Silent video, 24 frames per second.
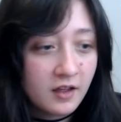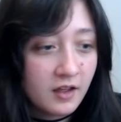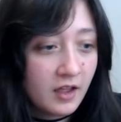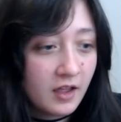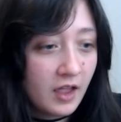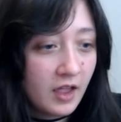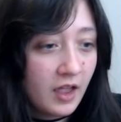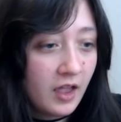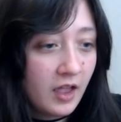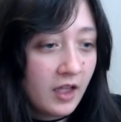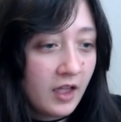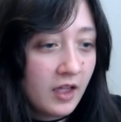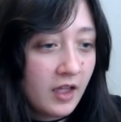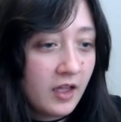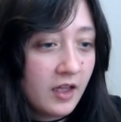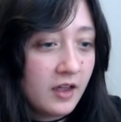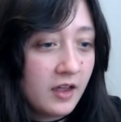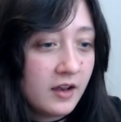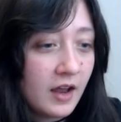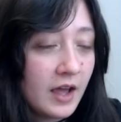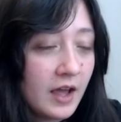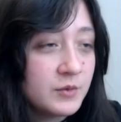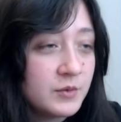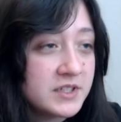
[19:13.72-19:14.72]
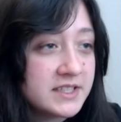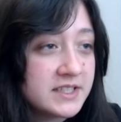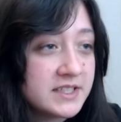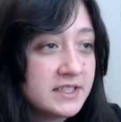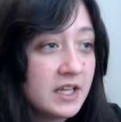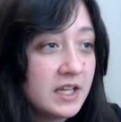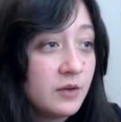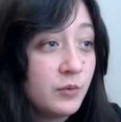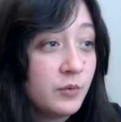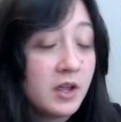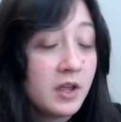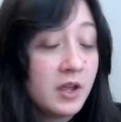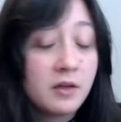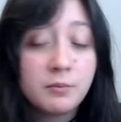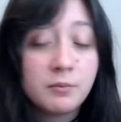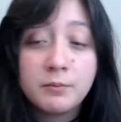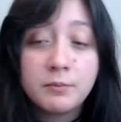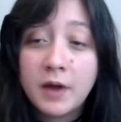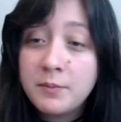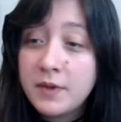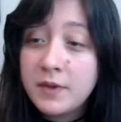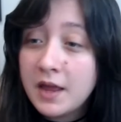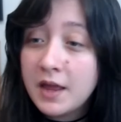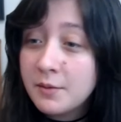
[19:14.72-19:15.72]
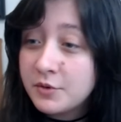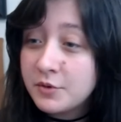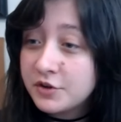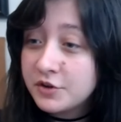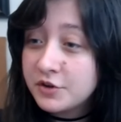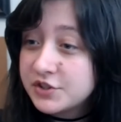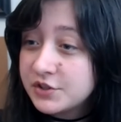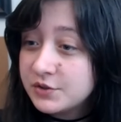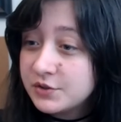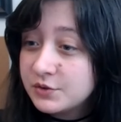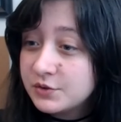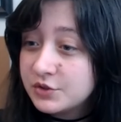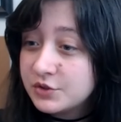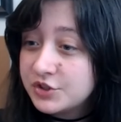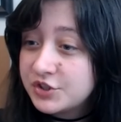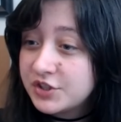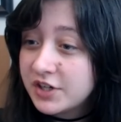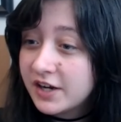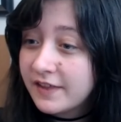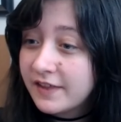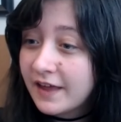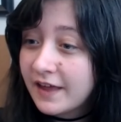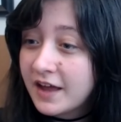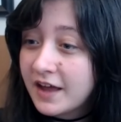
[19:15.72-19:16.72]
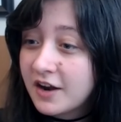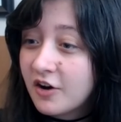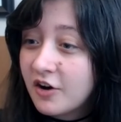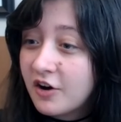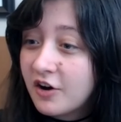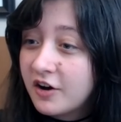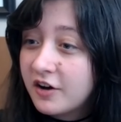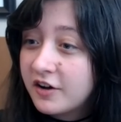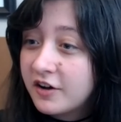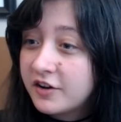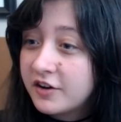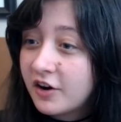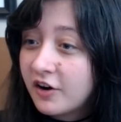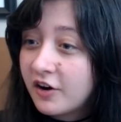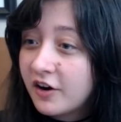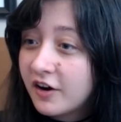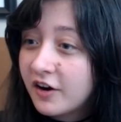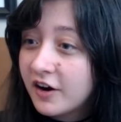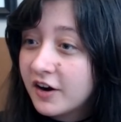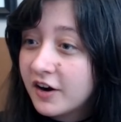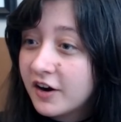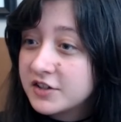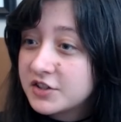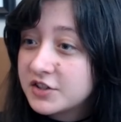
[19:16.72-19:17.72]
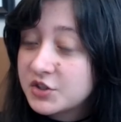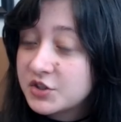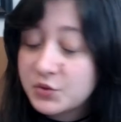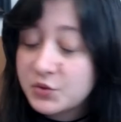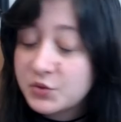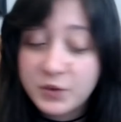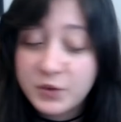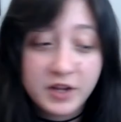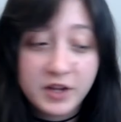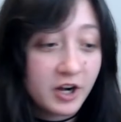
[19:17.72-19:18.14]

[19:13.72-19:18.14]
And I will see, we might be able to share that on our Twitter.